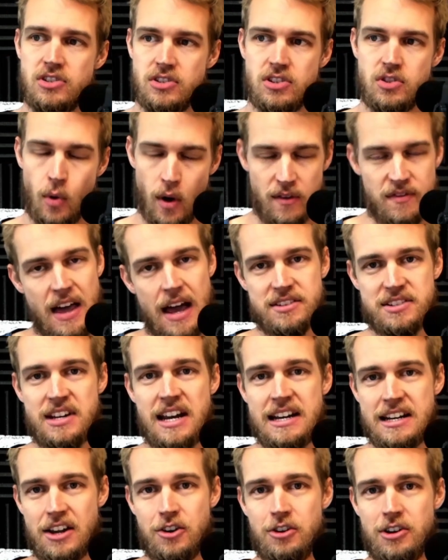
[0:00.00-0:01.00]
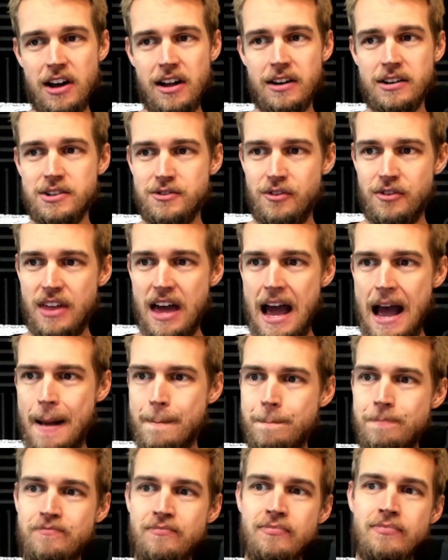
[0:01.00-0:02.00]
$12,800 for that.
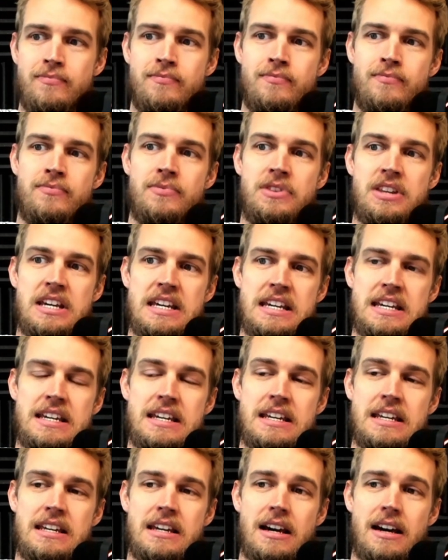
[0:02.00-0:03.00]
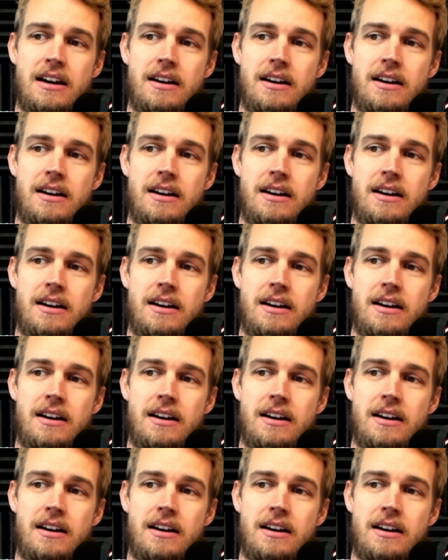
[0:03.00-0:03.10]
The